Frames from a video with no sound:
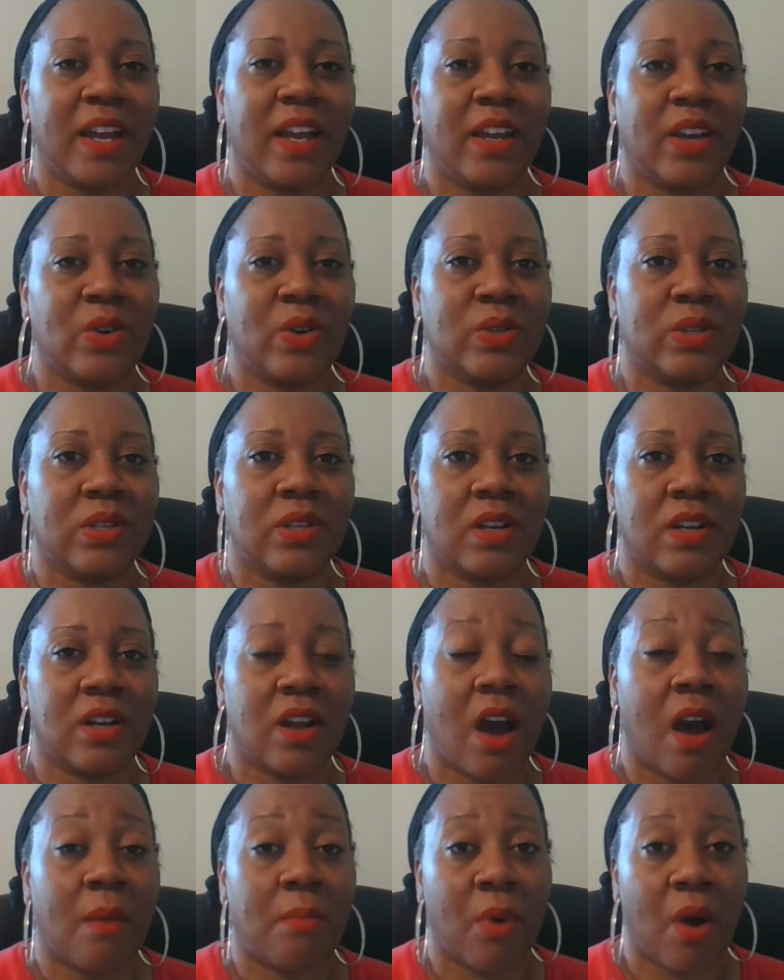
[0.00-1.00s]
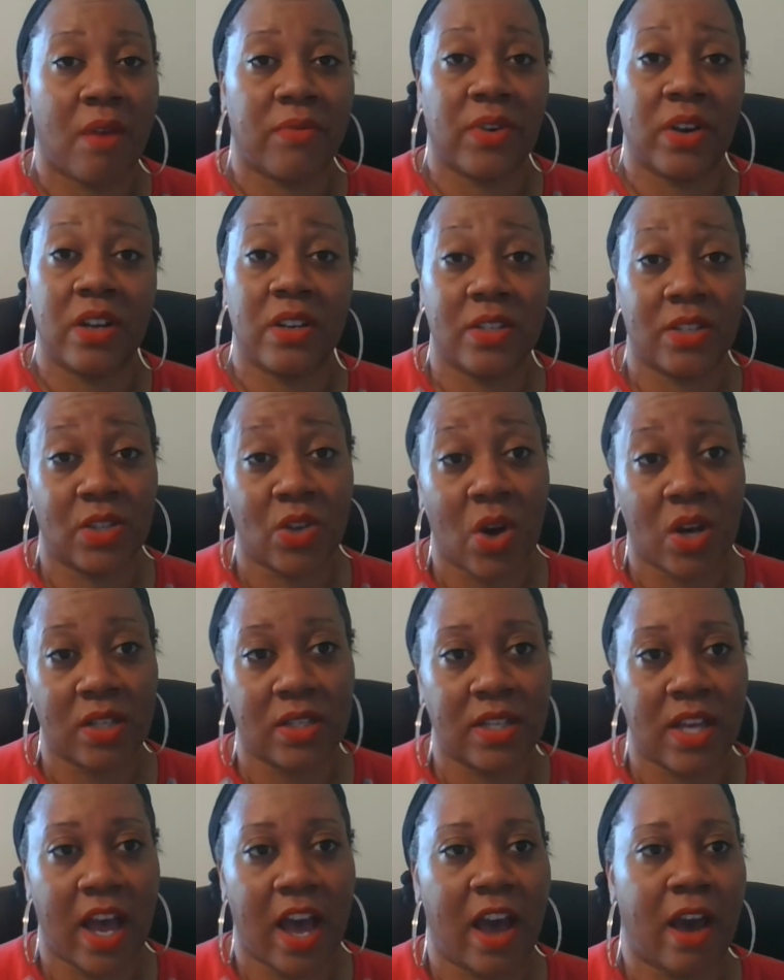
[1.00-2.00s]
and go to the nonprofit
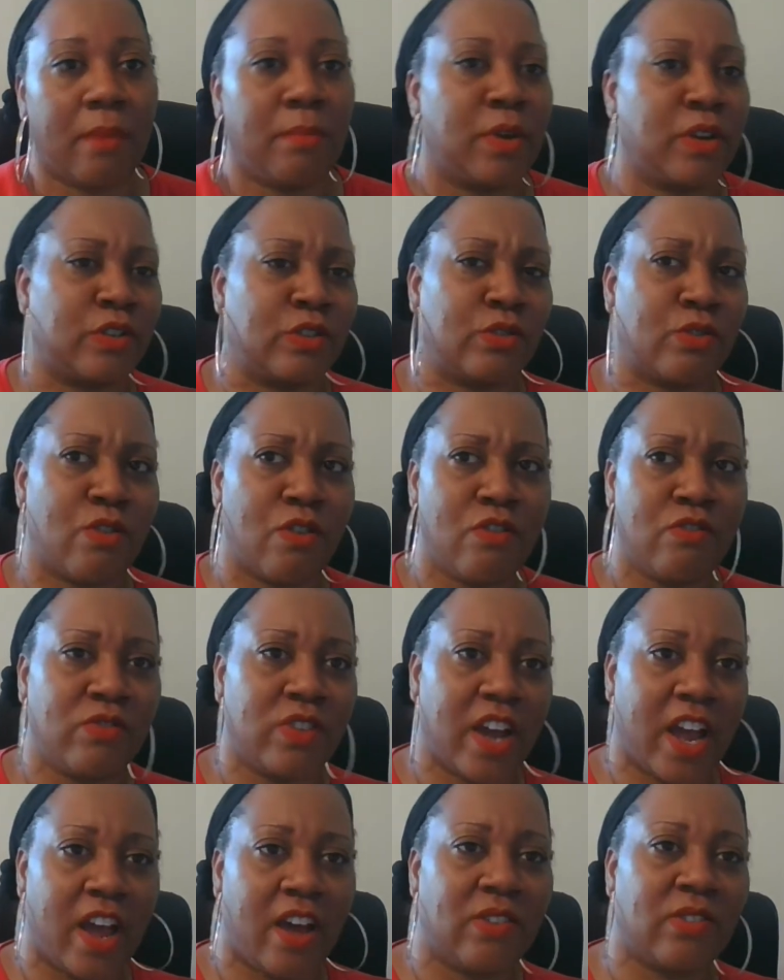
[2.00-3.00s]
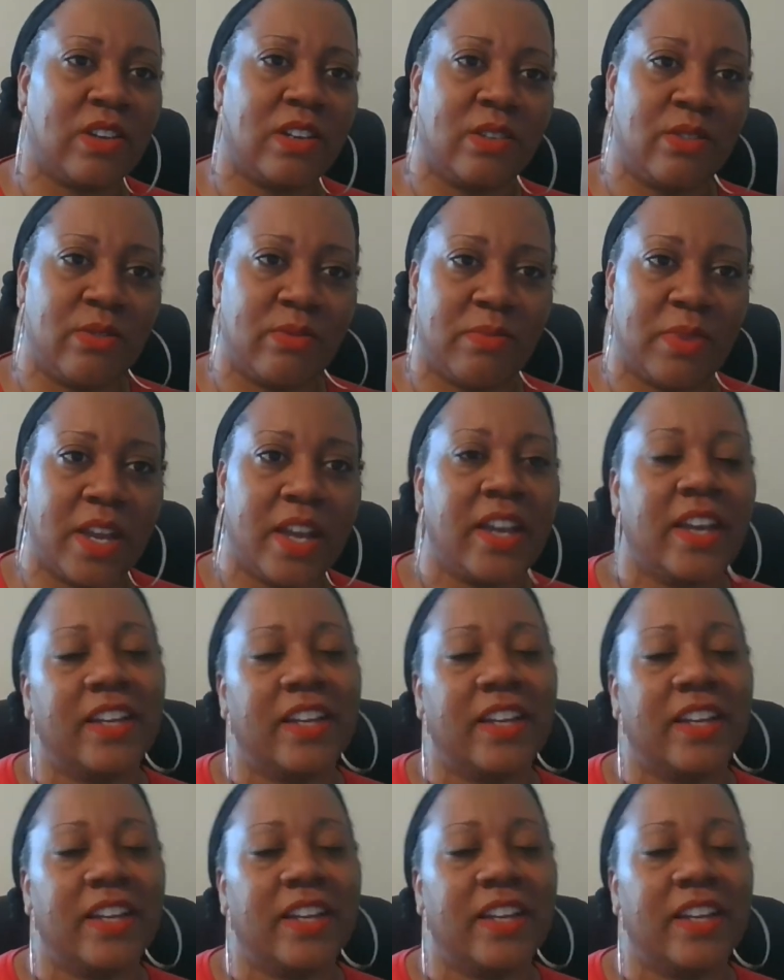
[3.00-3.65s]
consult tab and scroll down a little bit,